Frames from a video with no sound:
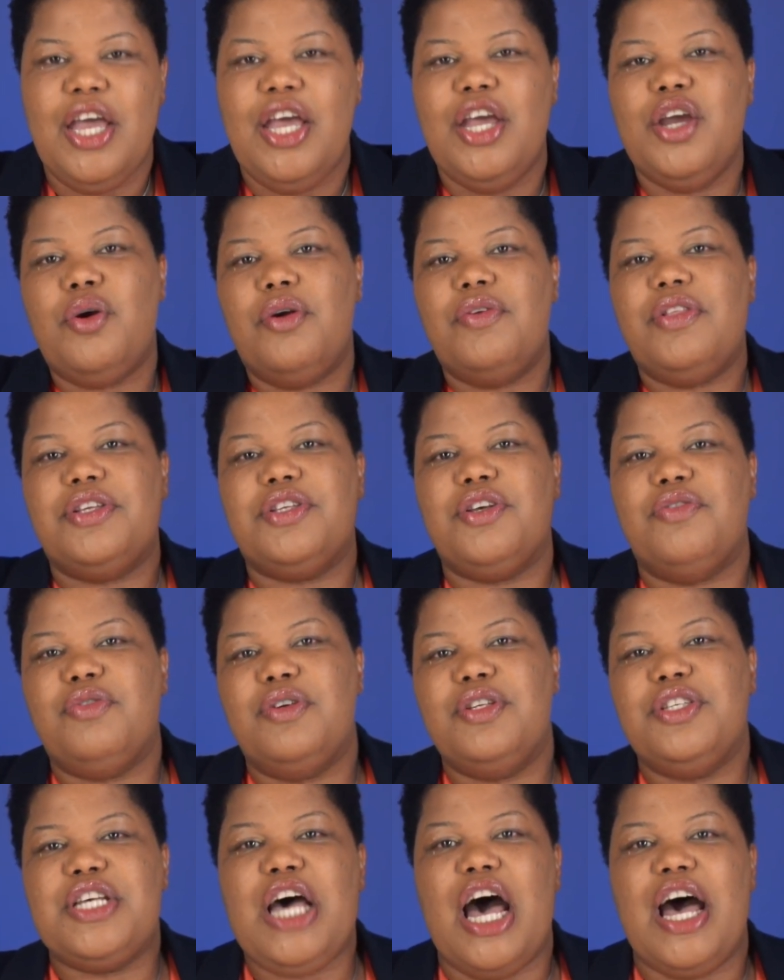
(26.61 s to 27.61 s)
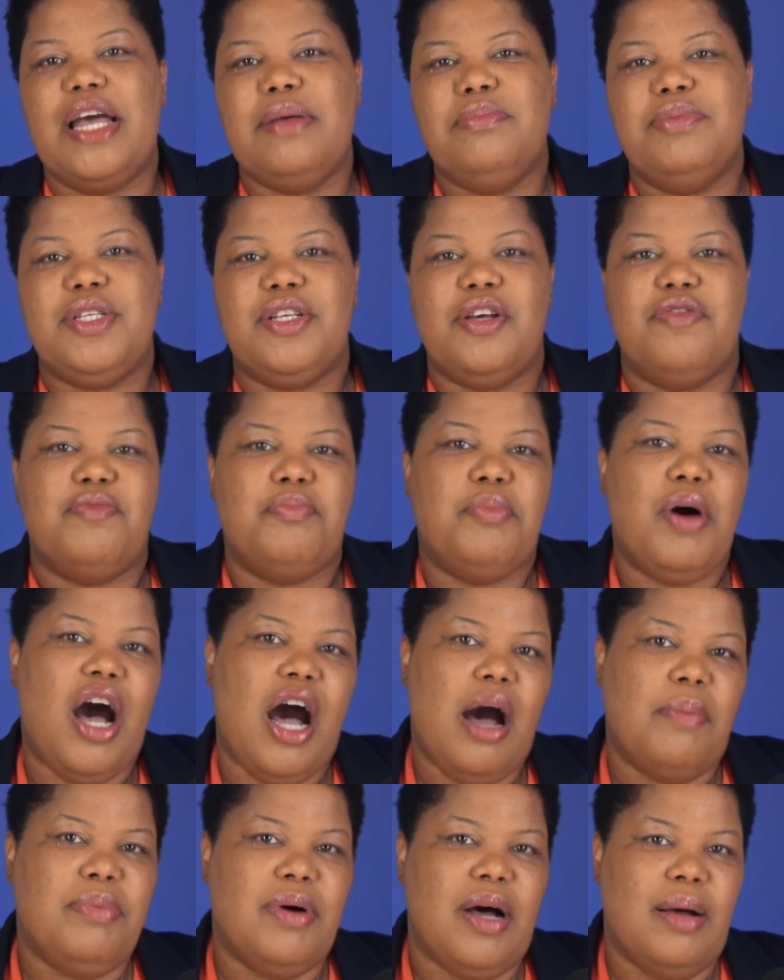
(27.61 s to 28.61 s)
Here are the different types of
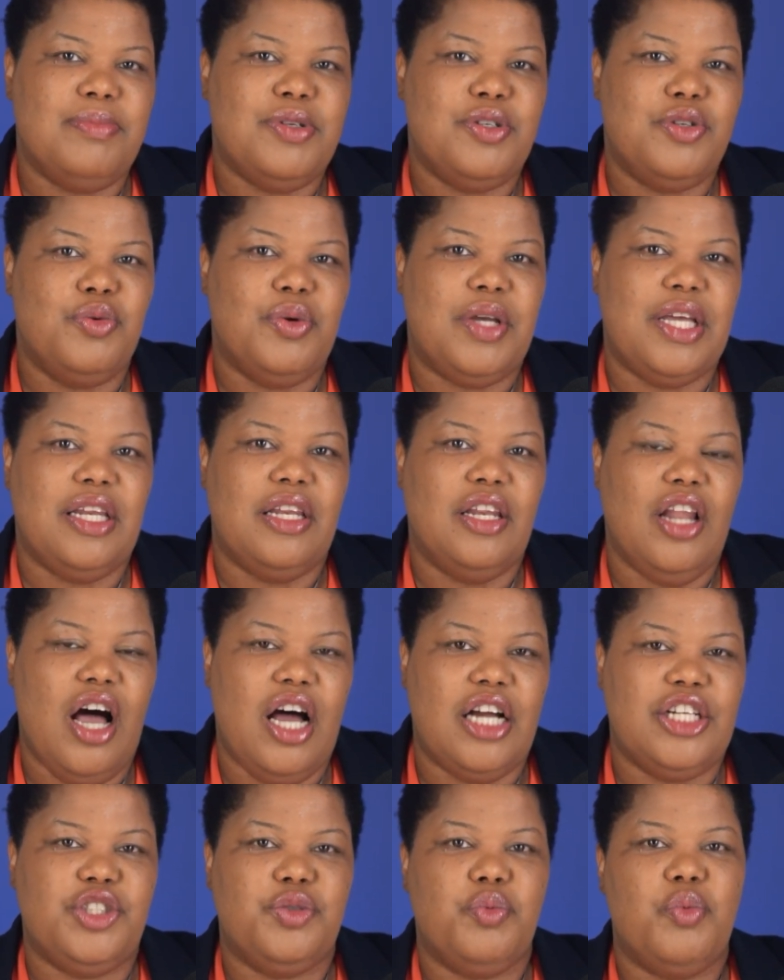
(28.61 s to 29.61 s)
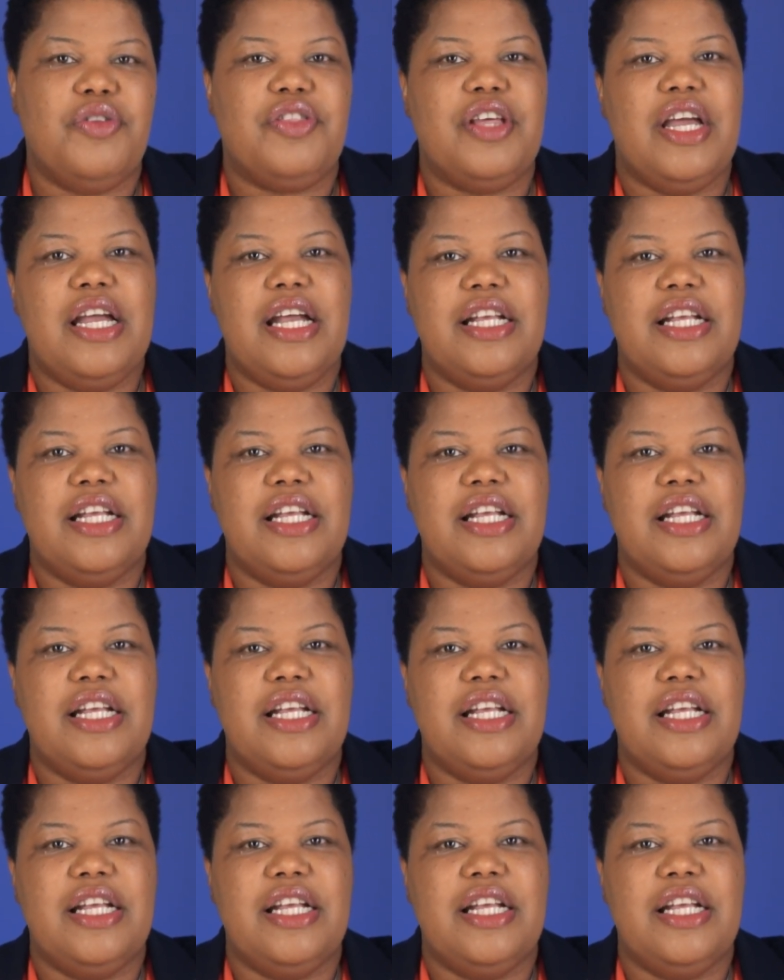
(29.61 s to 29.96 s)
pop-ups you can launch with